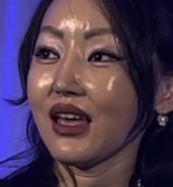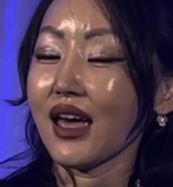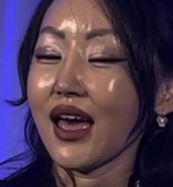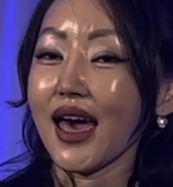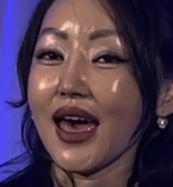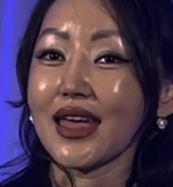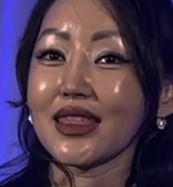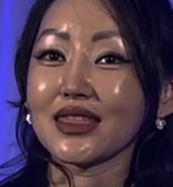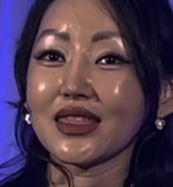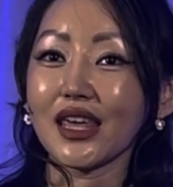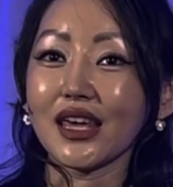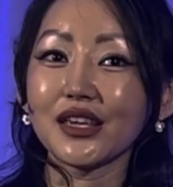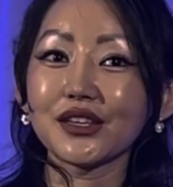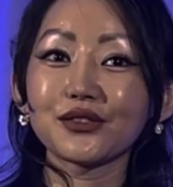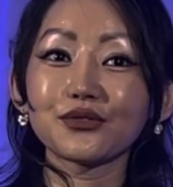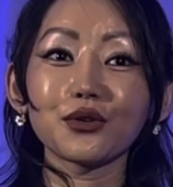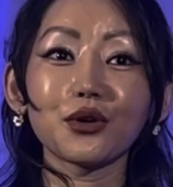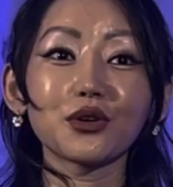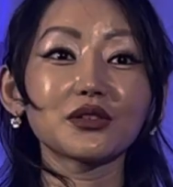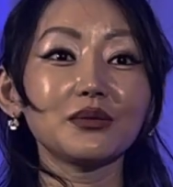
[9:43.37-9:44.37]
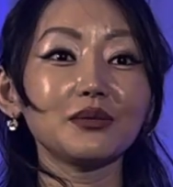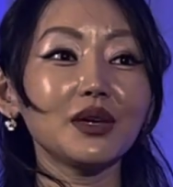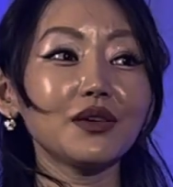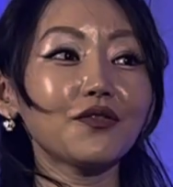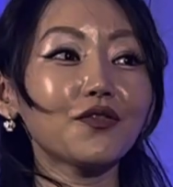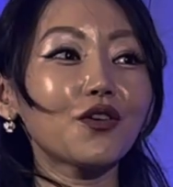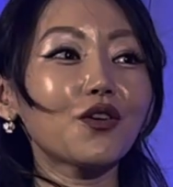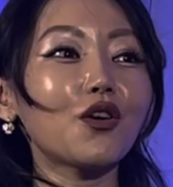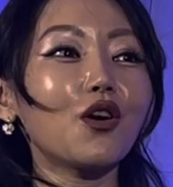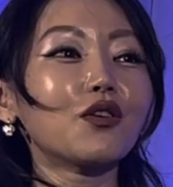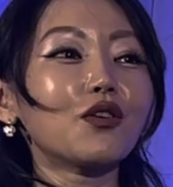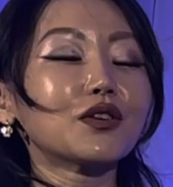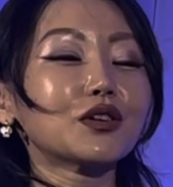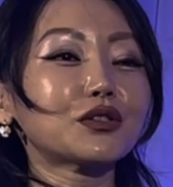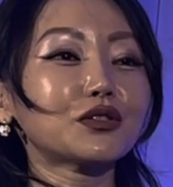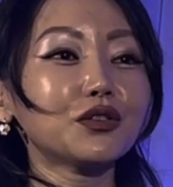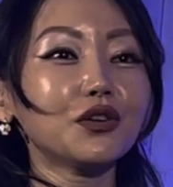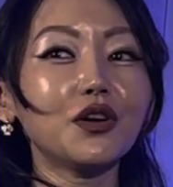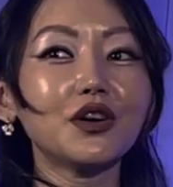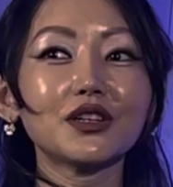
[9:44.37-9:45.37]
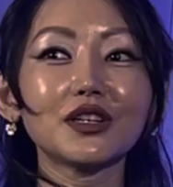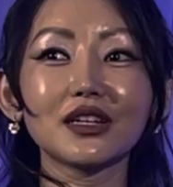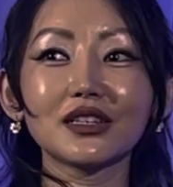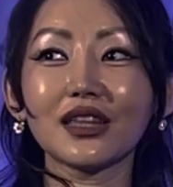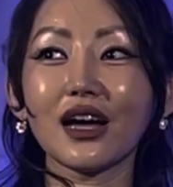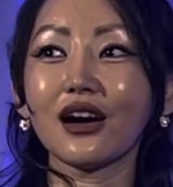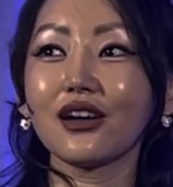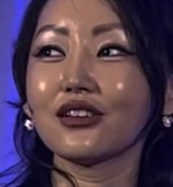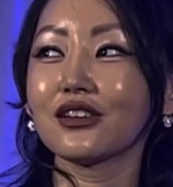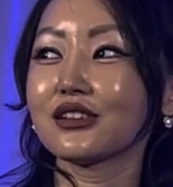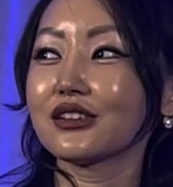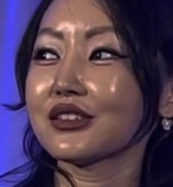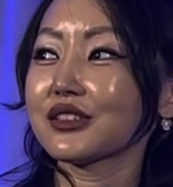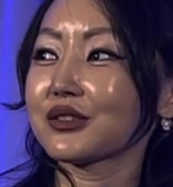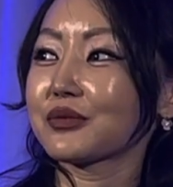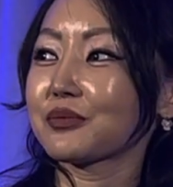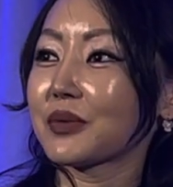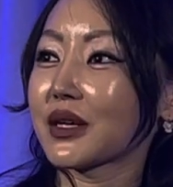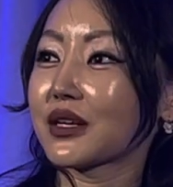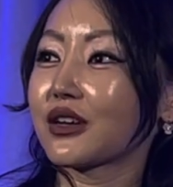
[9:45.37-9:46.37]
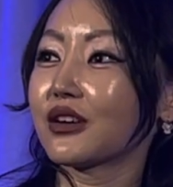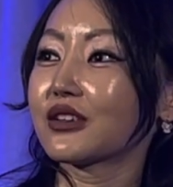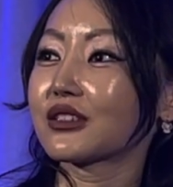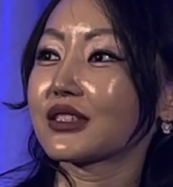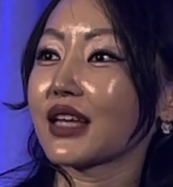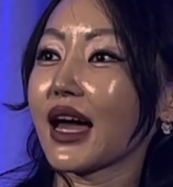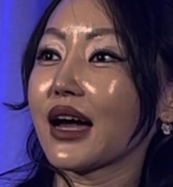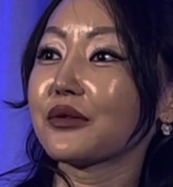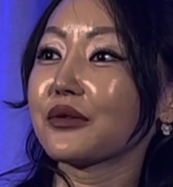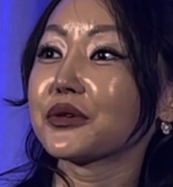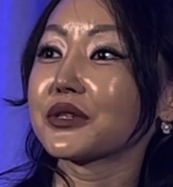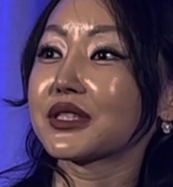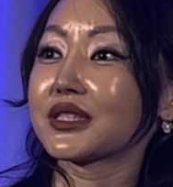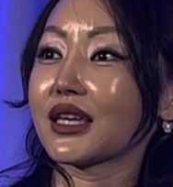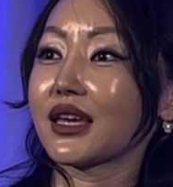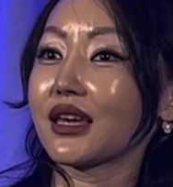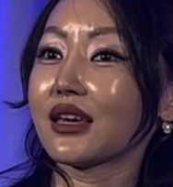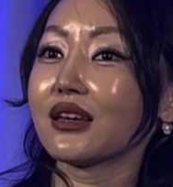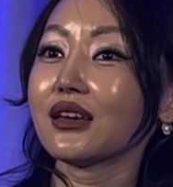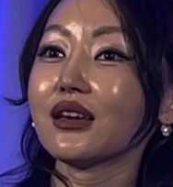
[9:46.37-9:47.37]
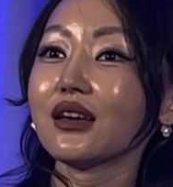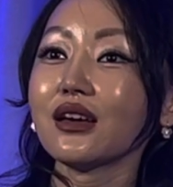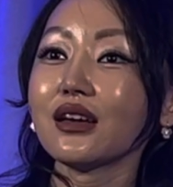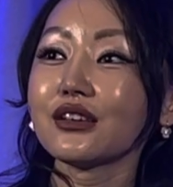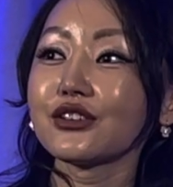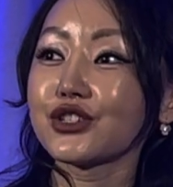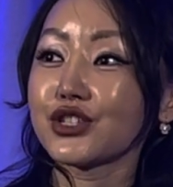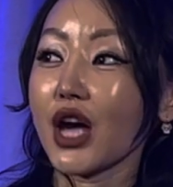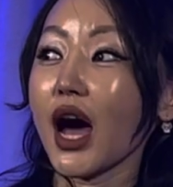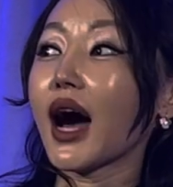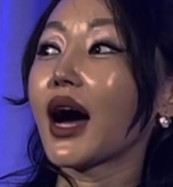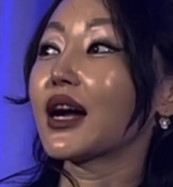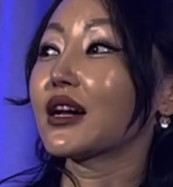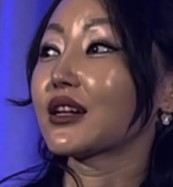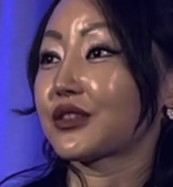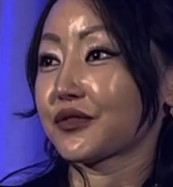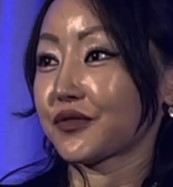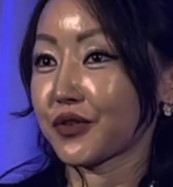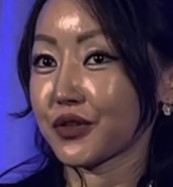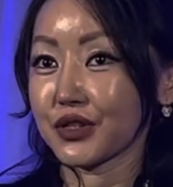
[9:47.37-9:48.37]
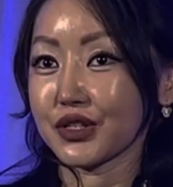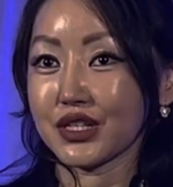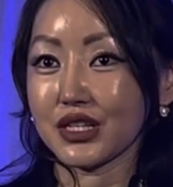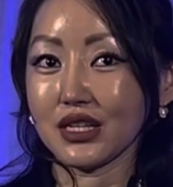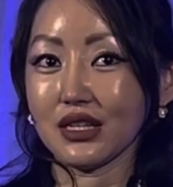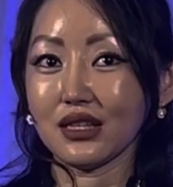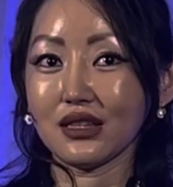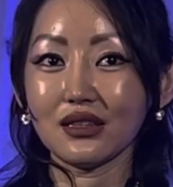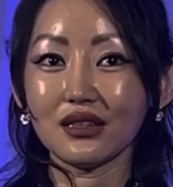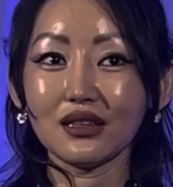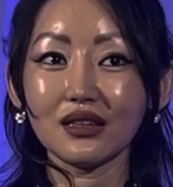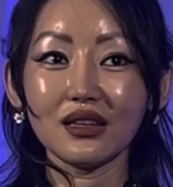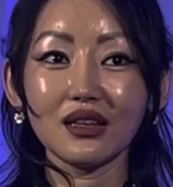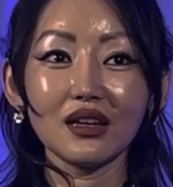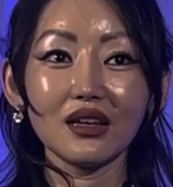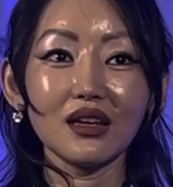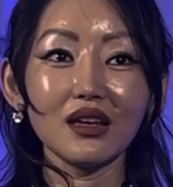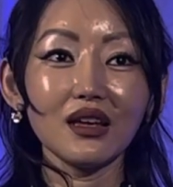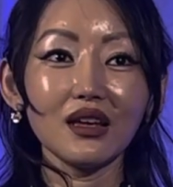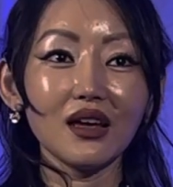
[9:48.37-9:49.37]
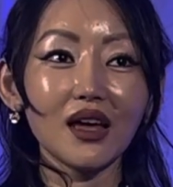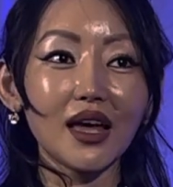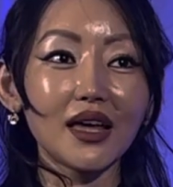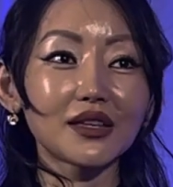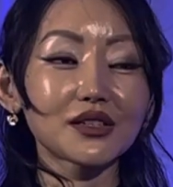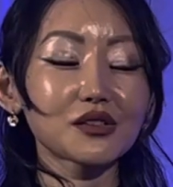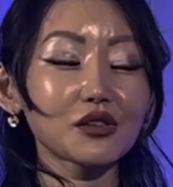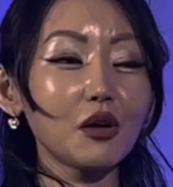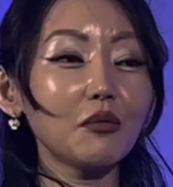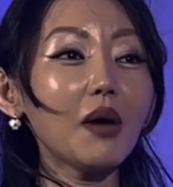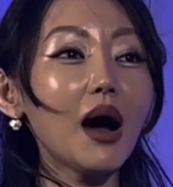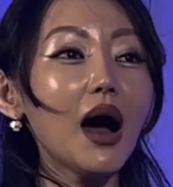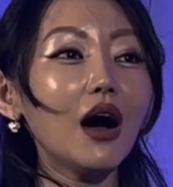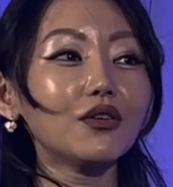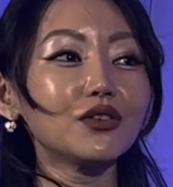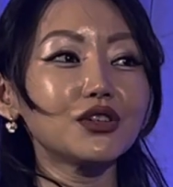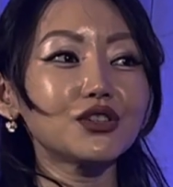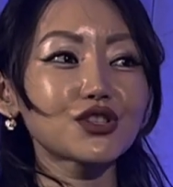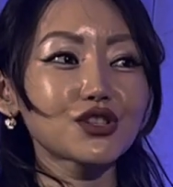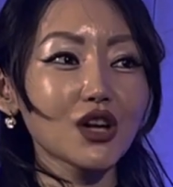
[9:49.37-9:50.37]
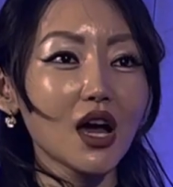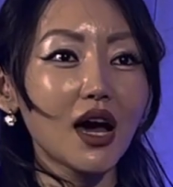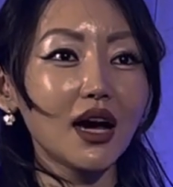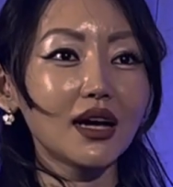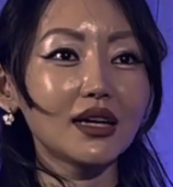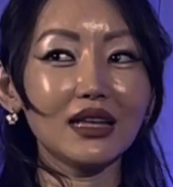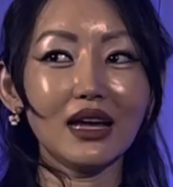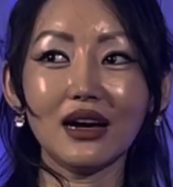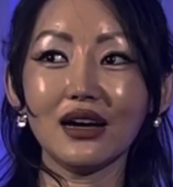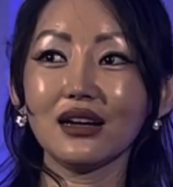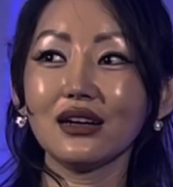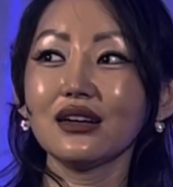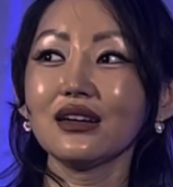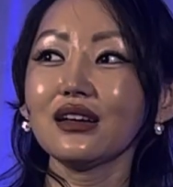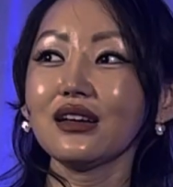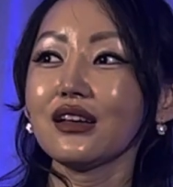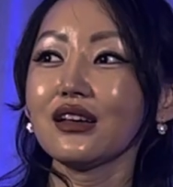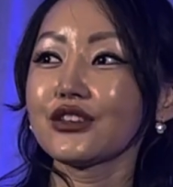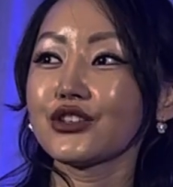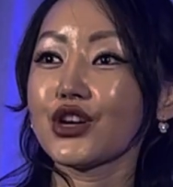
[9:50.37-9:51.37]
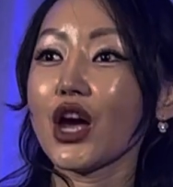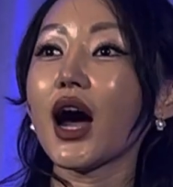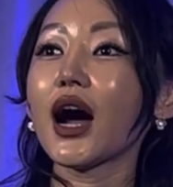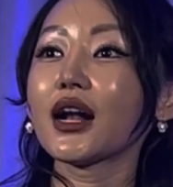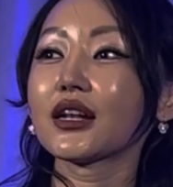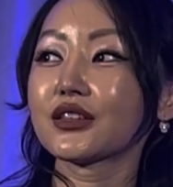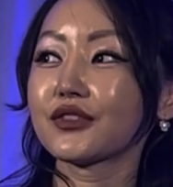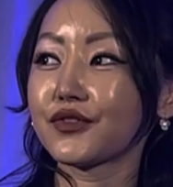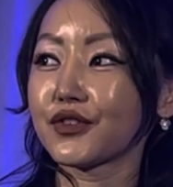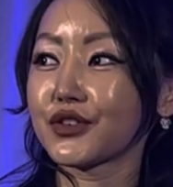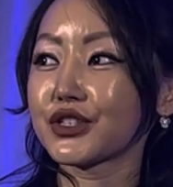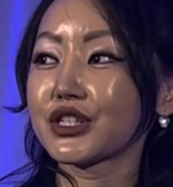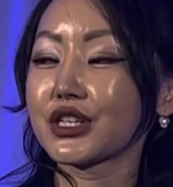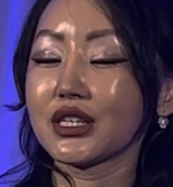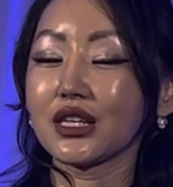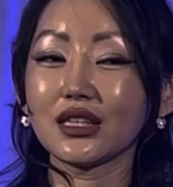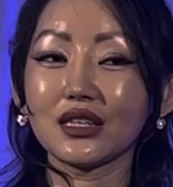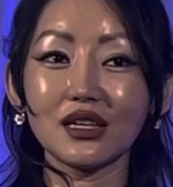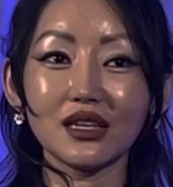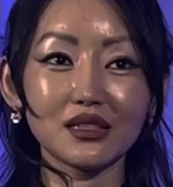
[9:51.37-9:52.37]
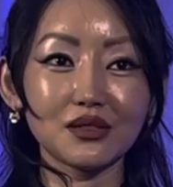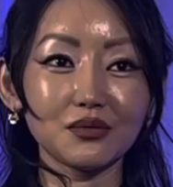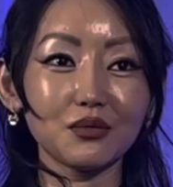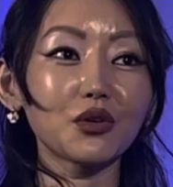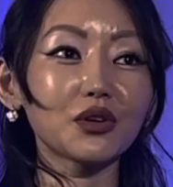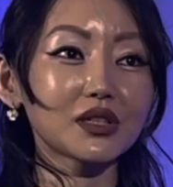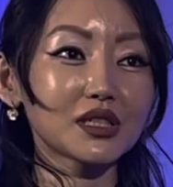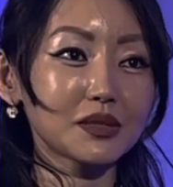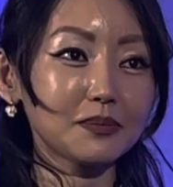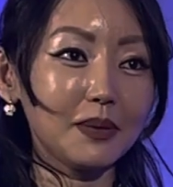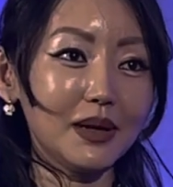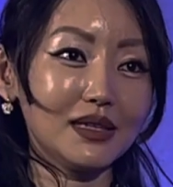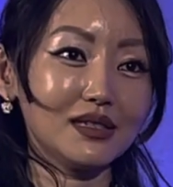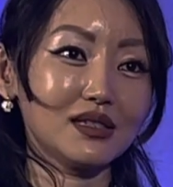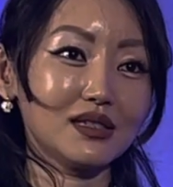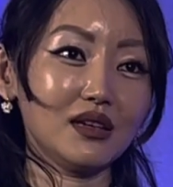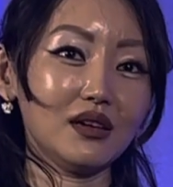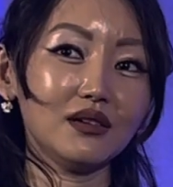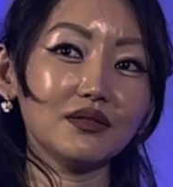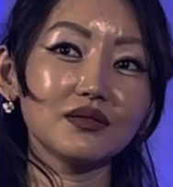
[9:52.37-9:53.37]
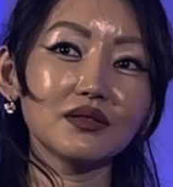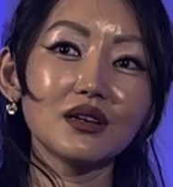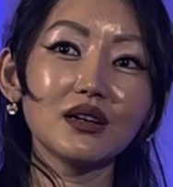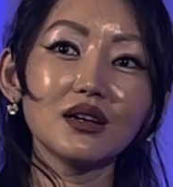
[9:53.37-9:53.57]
And they sold me for over $200 because I was a child virgin. And somehow in China, child virginity is more expensive.